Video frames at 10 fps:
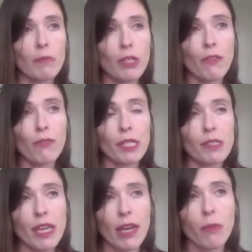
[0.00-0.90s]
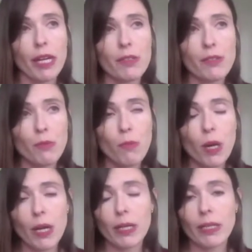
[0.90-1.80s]
you know, for INSEAD, where I used to
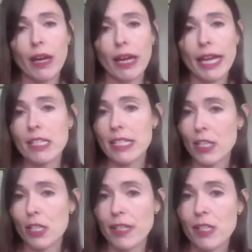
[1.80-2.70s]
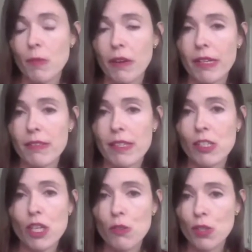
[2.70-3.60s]
work, international experience is
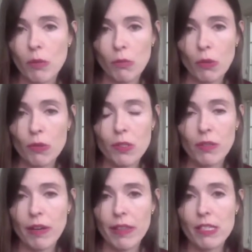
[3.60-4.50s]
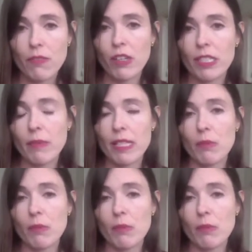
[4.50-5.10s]
hugely important, right? That's a fundamental